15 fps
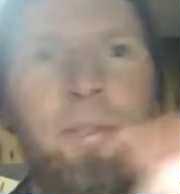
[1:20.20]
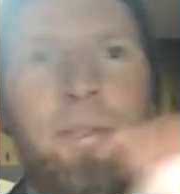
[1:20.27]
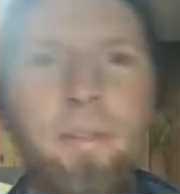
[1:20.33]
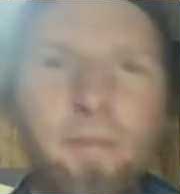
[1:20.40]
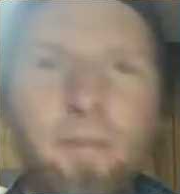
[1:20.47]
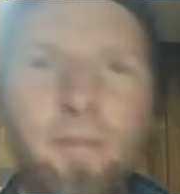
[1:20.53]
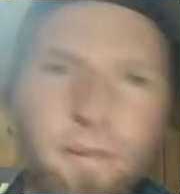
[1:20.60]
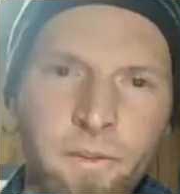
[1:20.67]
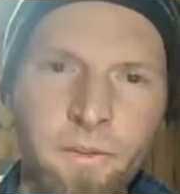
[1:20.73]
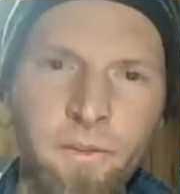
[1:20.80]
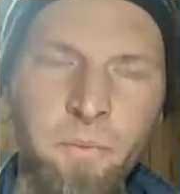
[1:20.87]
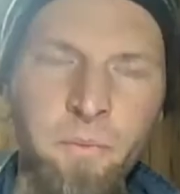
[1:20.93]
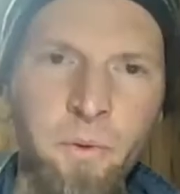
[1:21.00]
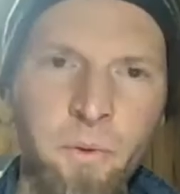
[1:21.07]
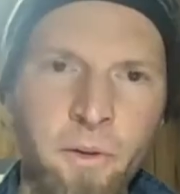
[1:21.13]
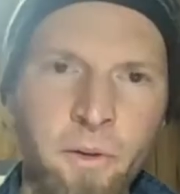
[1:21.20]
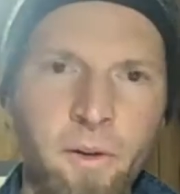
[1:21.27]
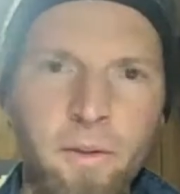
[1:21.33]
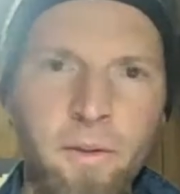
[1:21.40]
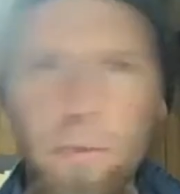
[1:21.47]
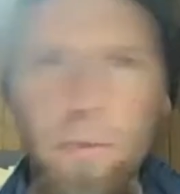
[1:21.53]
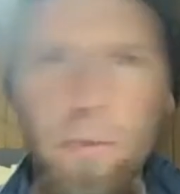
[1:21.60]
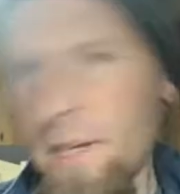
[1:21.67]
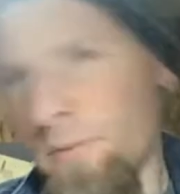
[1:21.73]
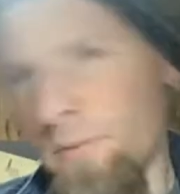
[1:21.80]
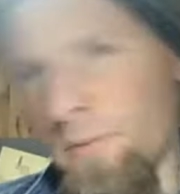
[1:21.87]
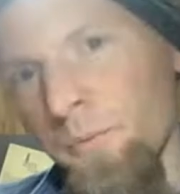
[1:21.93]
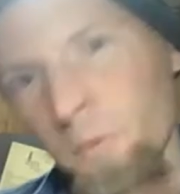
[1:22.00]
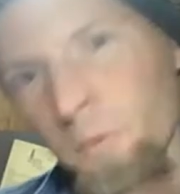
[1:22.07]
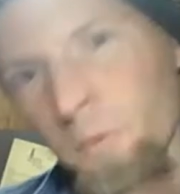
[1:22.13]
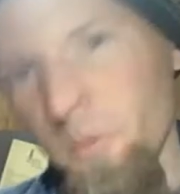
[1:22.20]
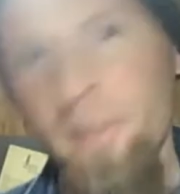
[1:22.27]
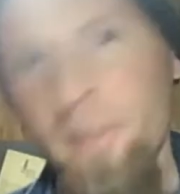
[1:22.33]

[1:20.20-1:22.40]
this protocol, and we have a rubric,